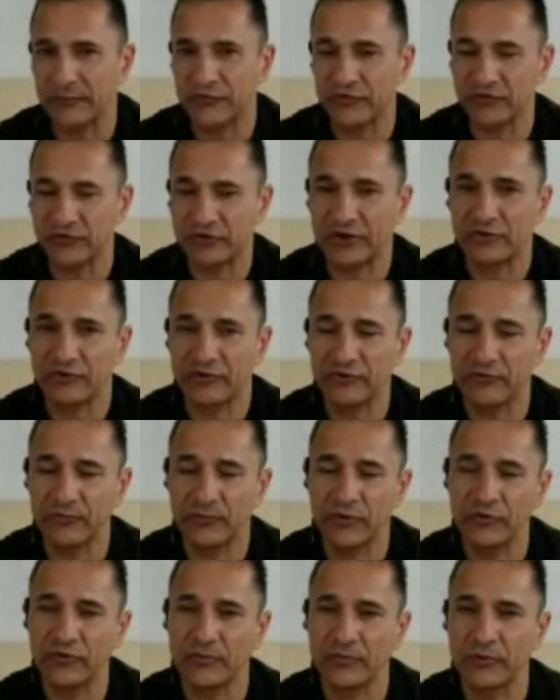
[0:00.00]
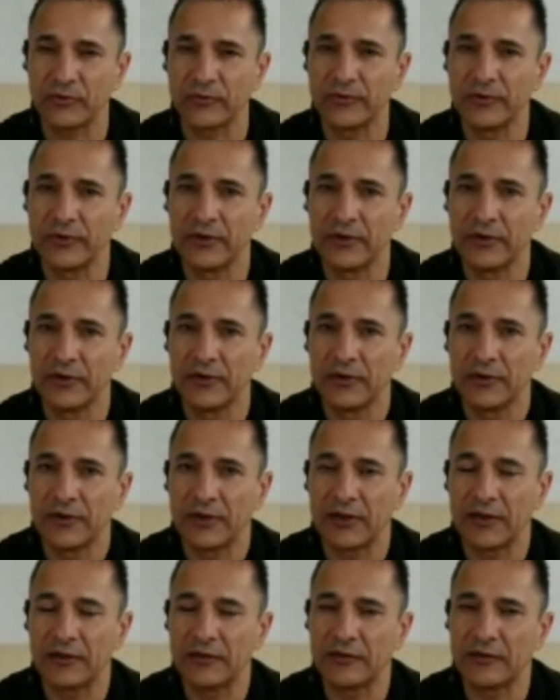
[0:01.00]
structure as possible.
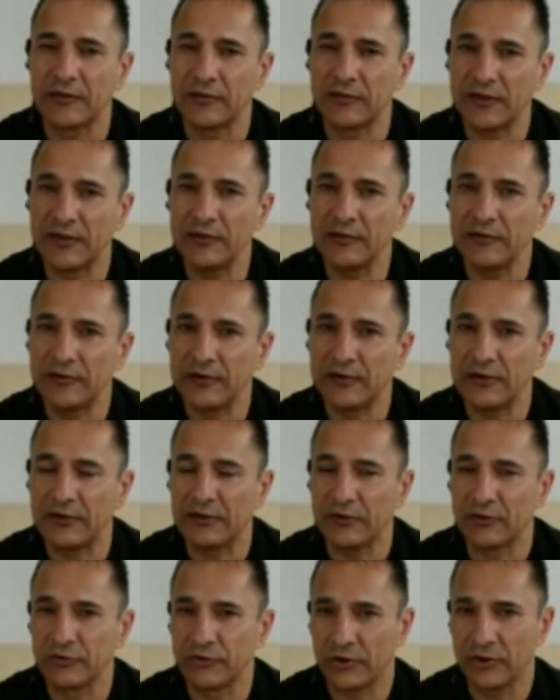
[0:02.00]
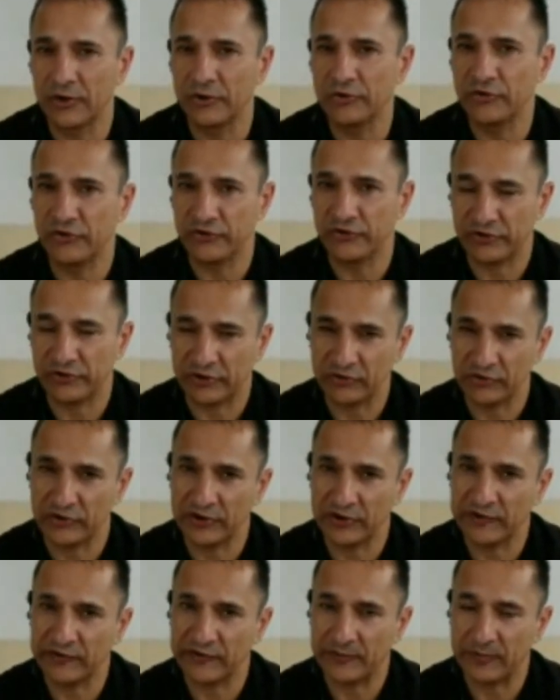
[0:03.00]
And then the ontology
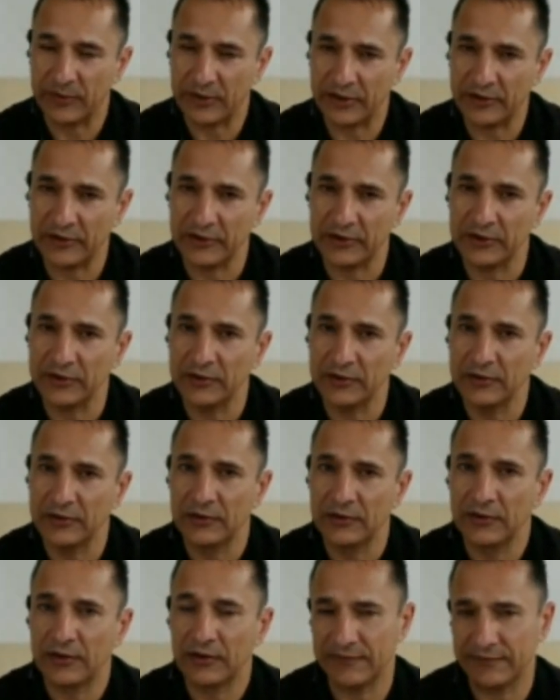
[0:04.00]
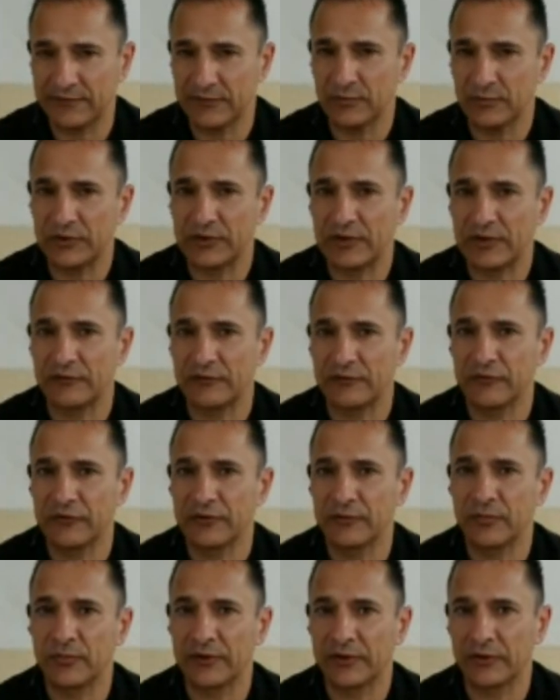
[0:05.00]
structure that is applied has to be
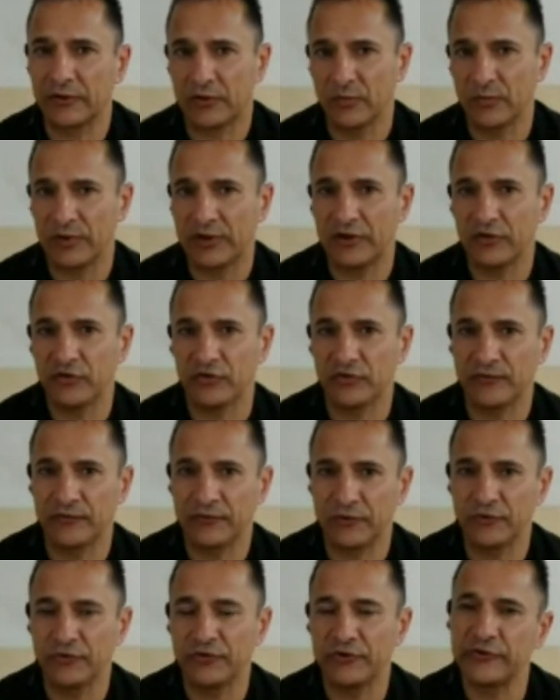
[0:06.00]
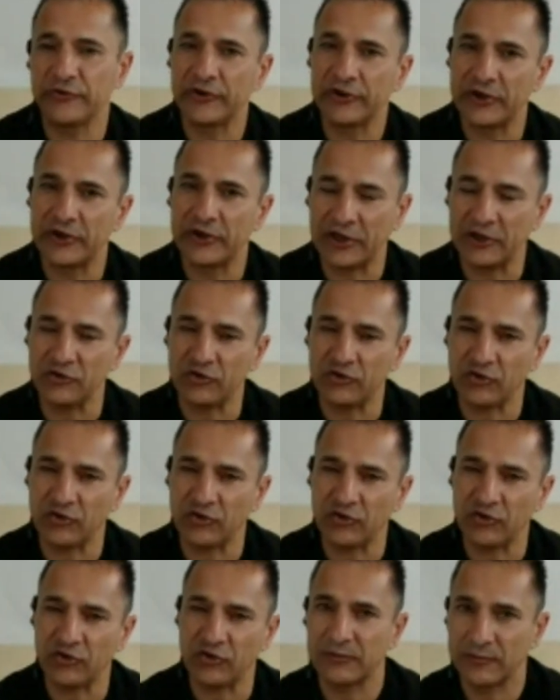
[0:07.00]
governed by a combination of usage and
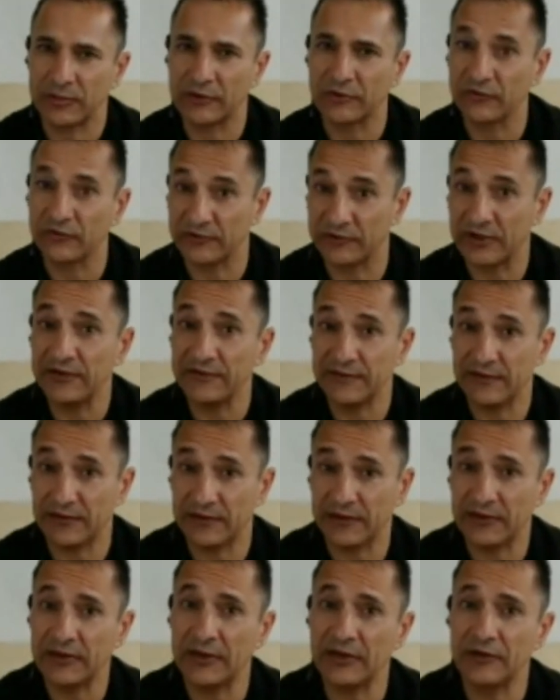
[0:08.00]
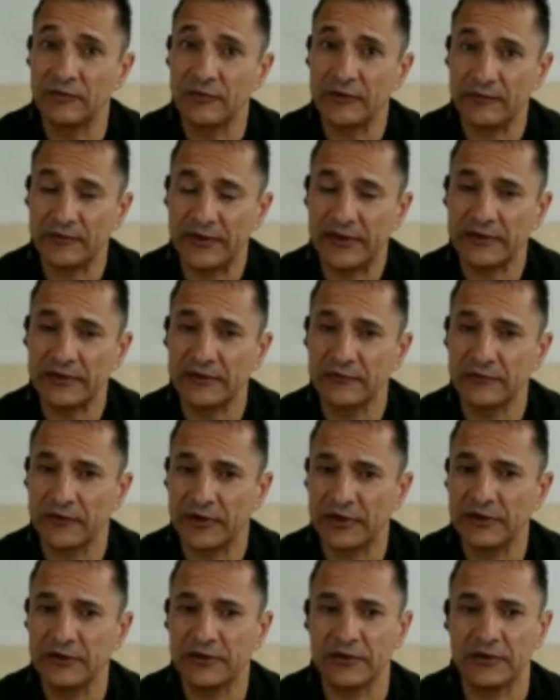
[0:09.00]
nature, because that is, again, reflective
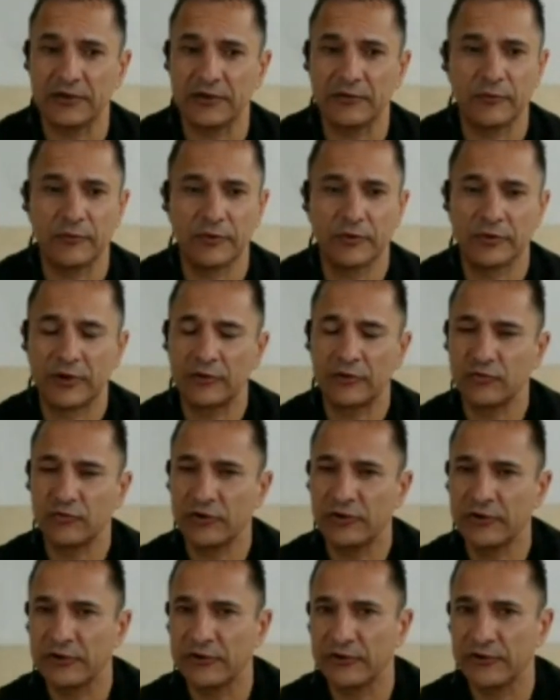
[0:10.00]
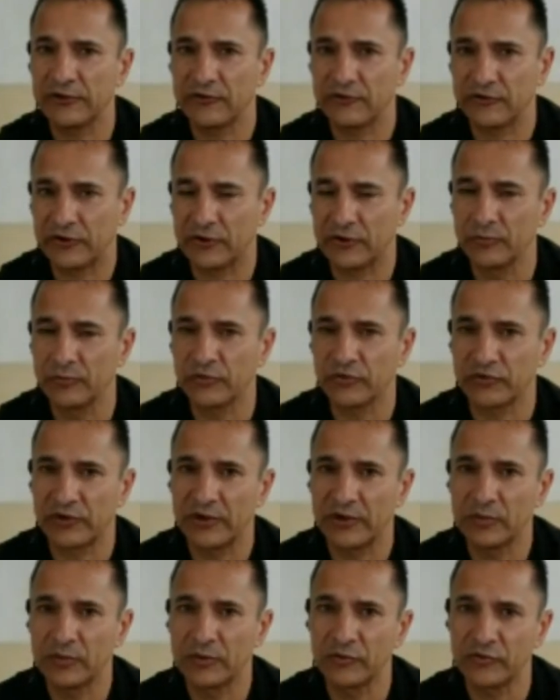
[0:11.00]
of an entity. We're not actually
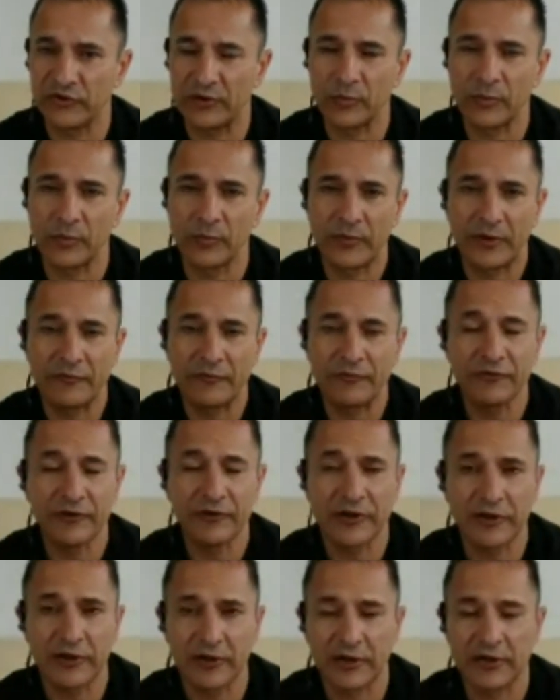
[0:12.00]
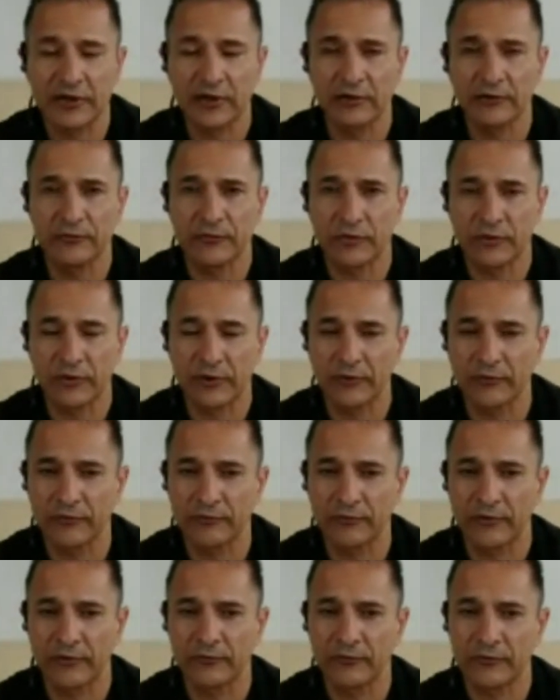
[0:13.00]
circumscribing or circumnavigating any kind of
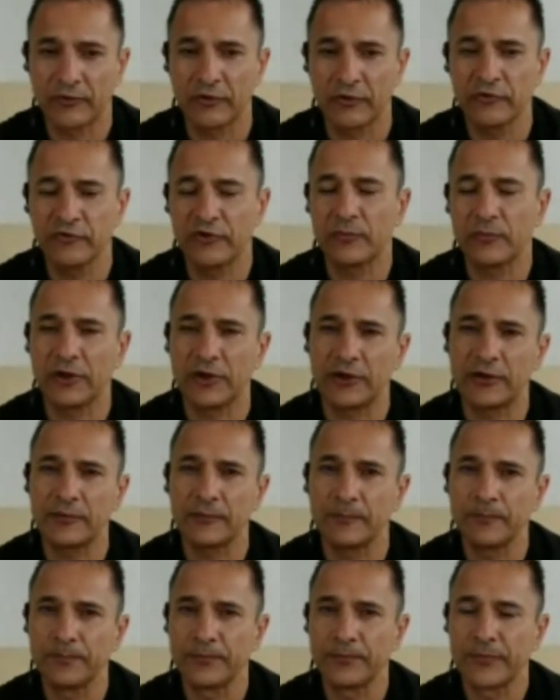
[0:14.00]
concept here.